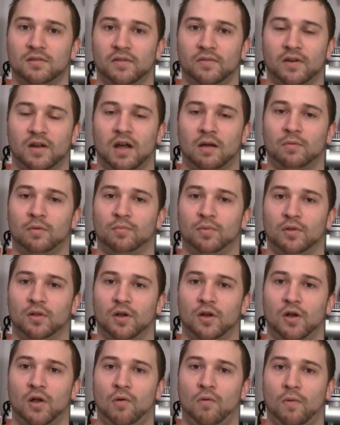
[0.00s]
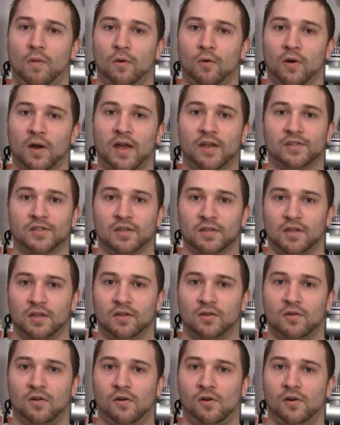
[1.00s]
leave a comment below or ask
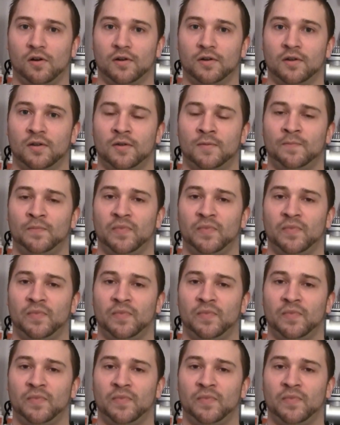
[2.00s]
again on